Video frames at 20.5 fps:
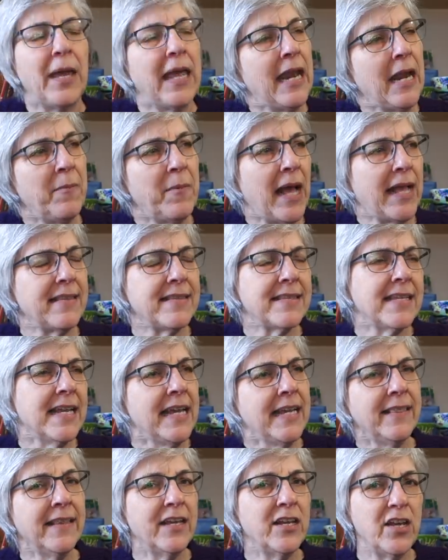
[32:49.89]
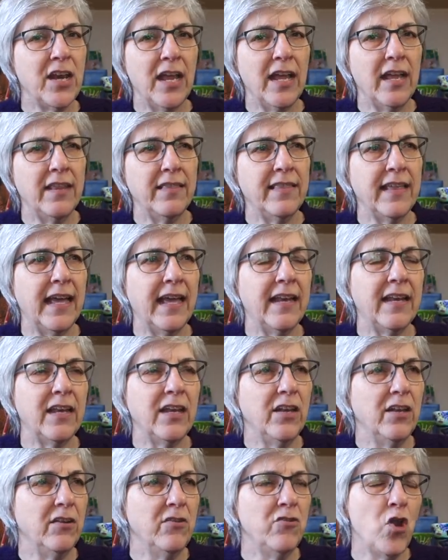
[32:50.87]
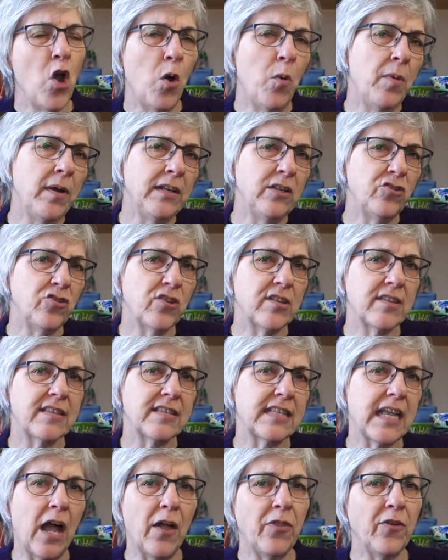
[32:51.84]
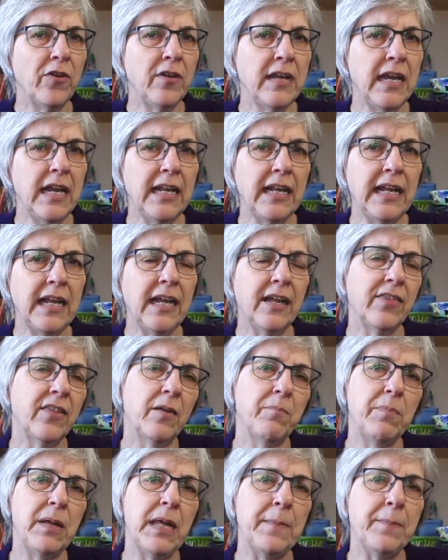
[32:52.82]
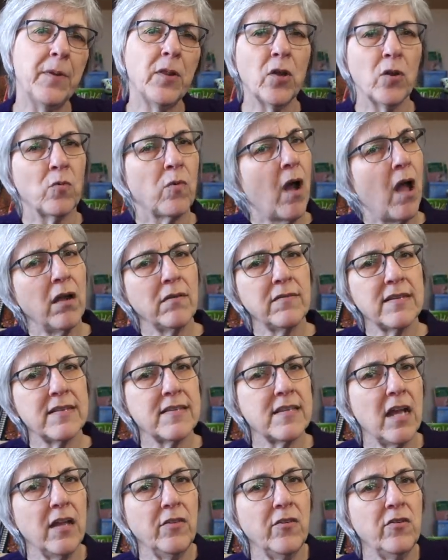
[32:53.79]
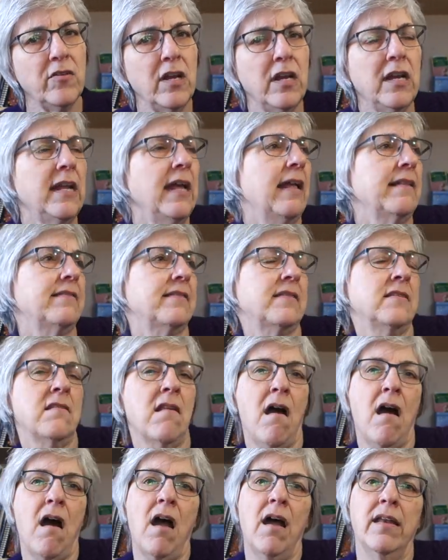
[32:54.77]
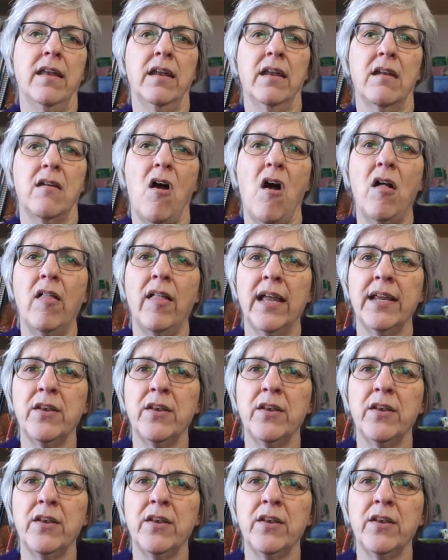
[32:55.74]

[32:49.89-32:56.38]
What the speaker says: And I'm not saying that no one should sell their knitting and that people are wrong to sell their knitting. It's not it at all.